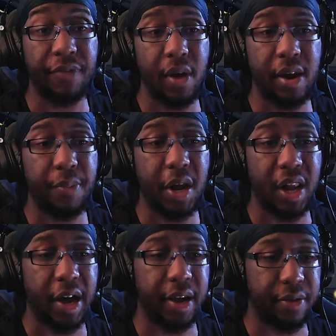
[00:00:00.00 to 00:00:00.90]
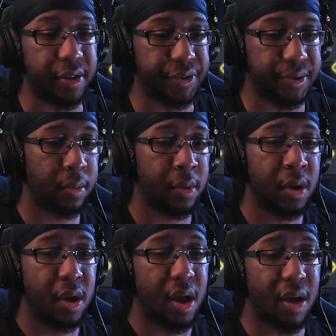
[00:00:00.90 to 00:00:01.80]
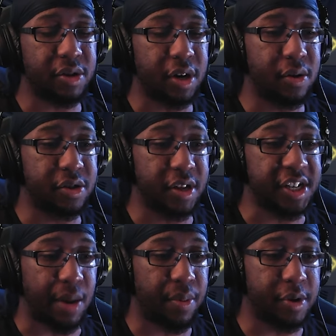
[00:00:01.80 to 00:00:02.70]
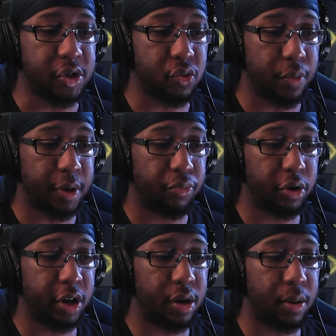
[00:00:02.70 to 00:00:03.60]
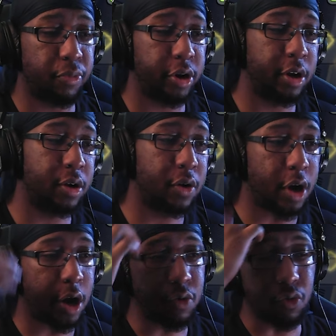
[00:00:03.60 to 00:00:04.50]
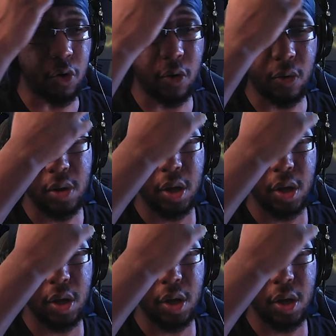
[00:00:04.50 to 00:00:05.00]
you end up unlocking this. Outside of those things, Cyber Busters will be pretty good on Roll.